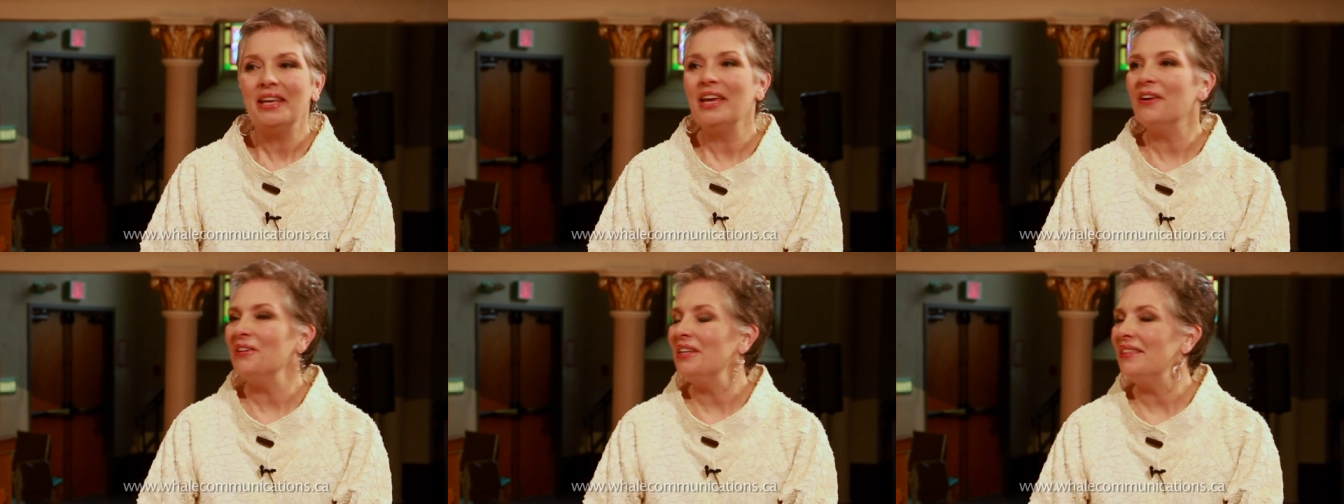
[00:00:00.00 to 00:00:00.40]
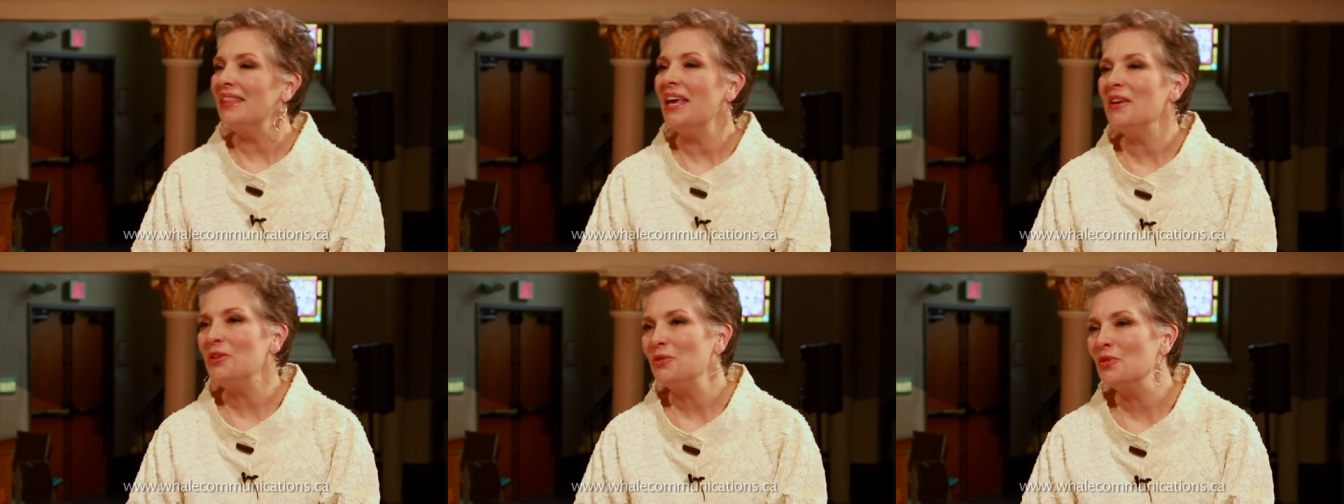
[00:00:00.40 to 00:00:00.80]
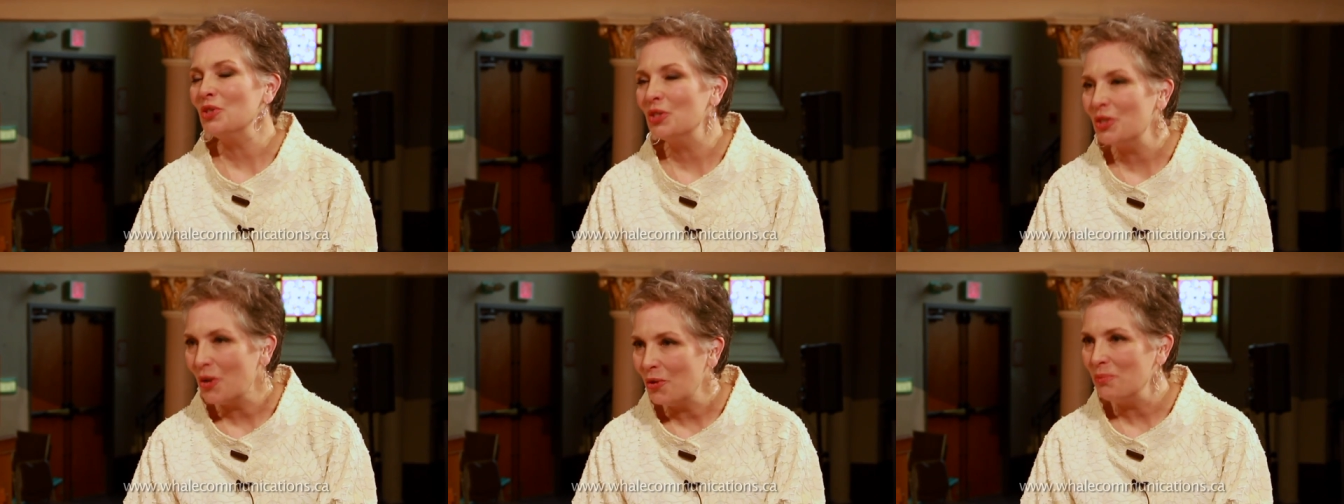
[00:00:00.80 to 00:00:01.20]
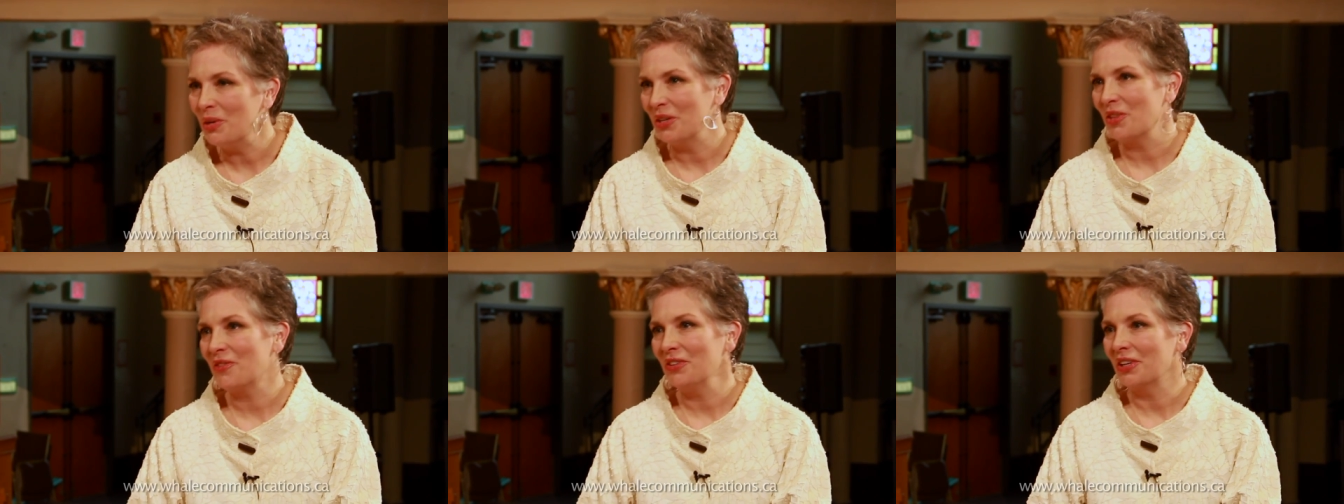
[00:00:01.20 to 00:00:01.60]
Gary, thank you so
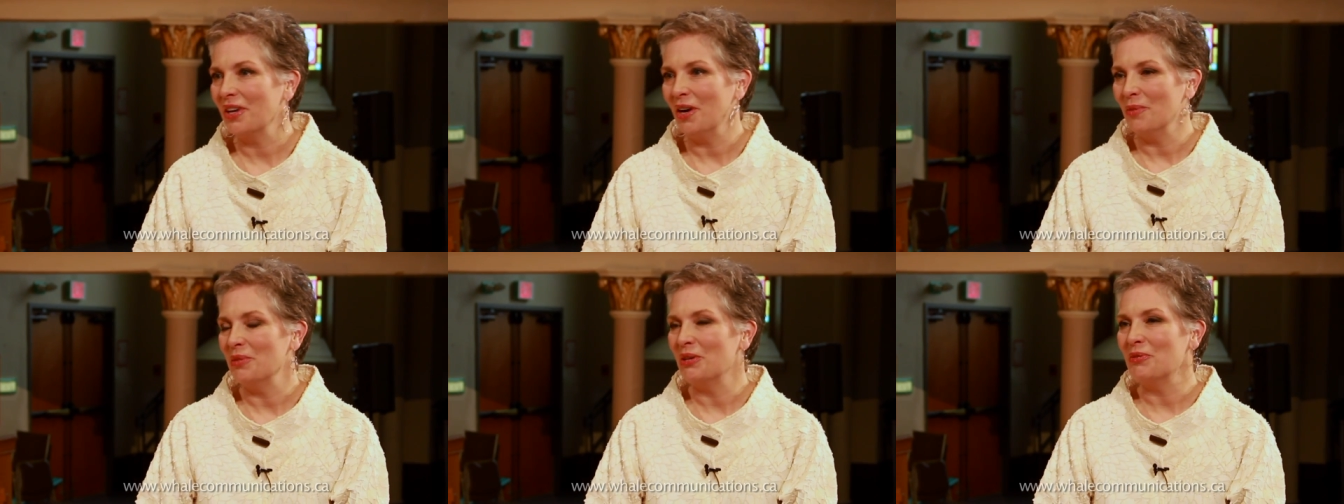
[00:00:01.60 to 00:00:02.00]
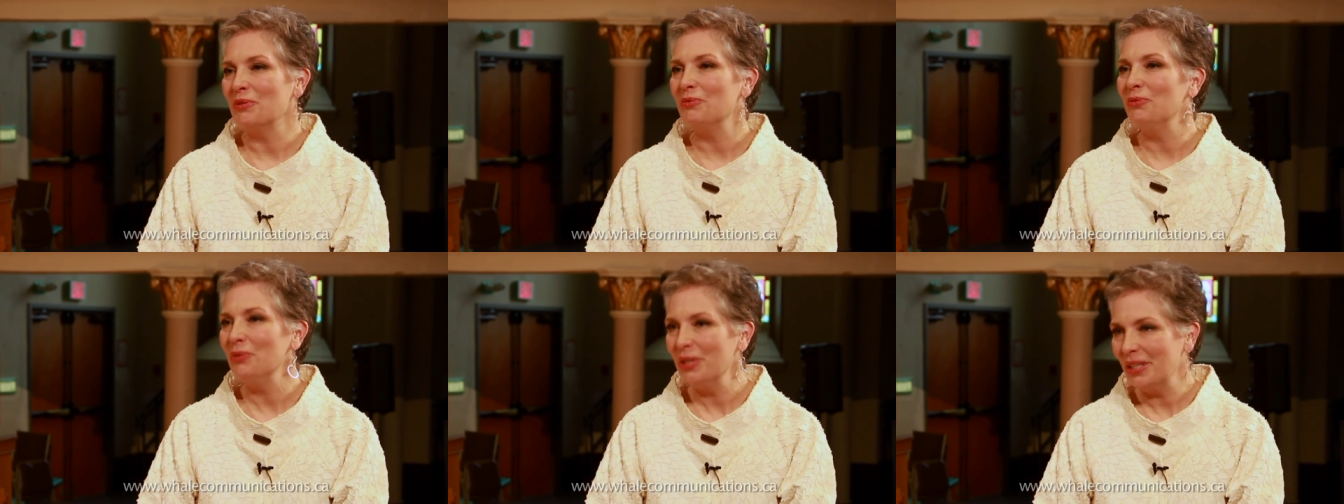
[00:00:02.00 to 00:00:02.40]
much for coming. We